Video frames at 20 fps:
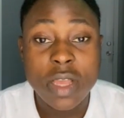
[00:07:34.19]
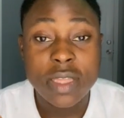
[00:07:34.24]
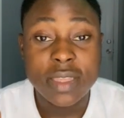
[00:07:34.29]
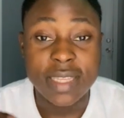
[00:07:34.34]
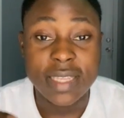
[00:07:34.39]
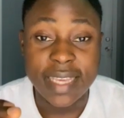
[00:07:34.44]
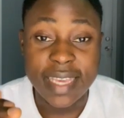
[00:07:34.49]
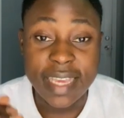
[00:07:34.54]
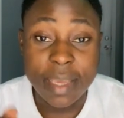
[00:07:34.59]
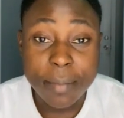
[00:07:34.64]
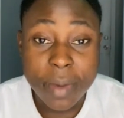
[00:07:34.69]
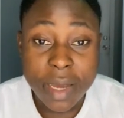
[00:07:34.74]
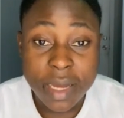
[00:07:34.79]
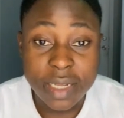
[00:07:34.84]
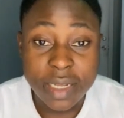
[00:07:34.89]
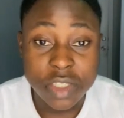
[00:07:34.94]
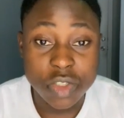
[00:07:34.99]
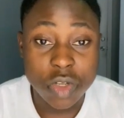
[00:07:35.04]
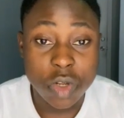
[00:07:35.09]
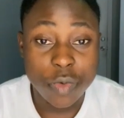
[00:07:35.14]
The
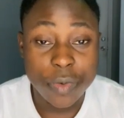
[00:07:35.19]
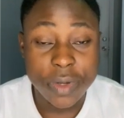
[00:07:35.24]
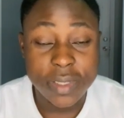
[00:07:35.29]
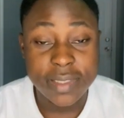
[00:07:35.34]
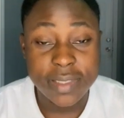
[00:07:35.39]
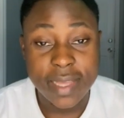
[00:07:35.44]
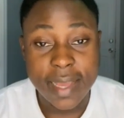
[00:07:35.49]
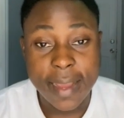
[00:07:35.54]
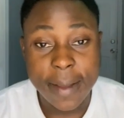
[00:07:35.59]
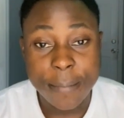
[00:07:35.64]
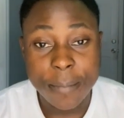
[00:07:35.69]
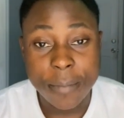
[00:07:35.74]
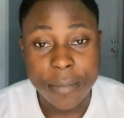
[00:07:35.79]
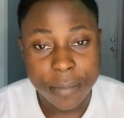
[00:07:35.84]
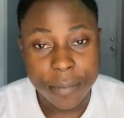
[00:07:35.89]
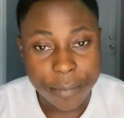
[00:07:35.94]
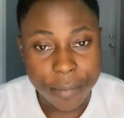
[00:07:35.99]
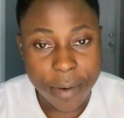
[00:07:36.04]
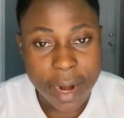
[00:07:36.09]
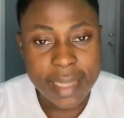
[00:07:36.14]
email is always there.
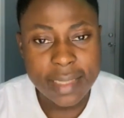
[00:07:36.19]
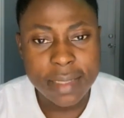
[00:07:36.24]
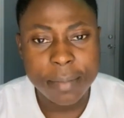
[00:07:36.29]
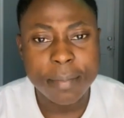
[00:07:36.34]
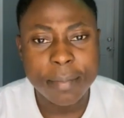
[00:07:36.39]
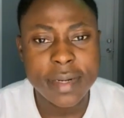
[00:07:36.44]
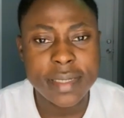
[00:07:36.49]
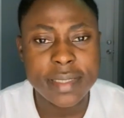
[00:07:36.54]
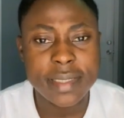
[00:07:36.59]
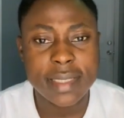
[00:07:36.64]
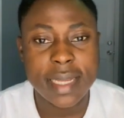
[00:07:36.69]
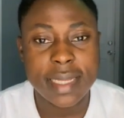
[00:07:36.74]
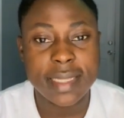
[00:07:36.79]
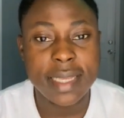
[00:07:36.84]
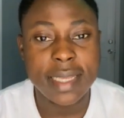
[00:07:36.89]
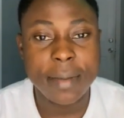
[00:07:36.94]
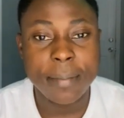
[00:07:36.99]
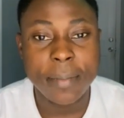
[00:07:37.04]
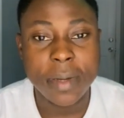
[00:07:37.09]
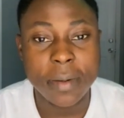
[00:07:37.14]
Write the person an
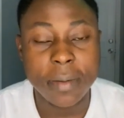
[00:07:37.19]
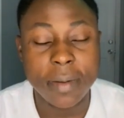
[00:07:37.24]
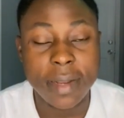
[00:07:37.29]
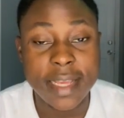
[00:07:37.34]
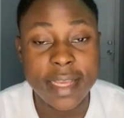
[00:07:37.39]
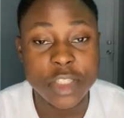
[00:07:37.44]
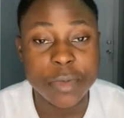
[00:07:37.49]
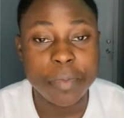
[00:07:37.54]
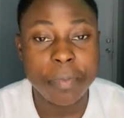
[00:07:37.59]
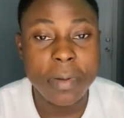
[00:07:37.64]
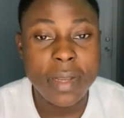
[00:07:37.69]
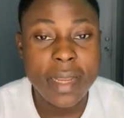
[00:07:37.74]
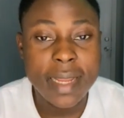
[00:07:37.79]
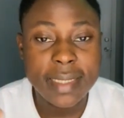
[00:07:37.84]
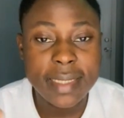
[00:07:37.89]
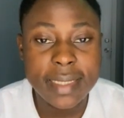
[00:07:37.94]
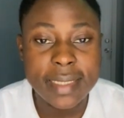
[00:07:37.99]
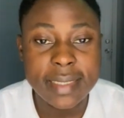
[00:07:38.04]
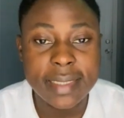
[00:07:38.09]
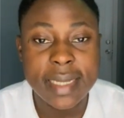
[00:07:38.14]
email
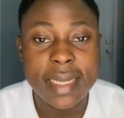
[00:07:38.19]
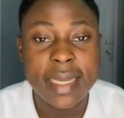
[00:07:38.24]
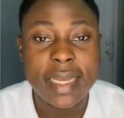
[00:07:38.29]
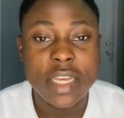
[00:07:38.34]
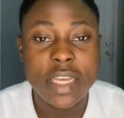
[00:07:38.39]
explaining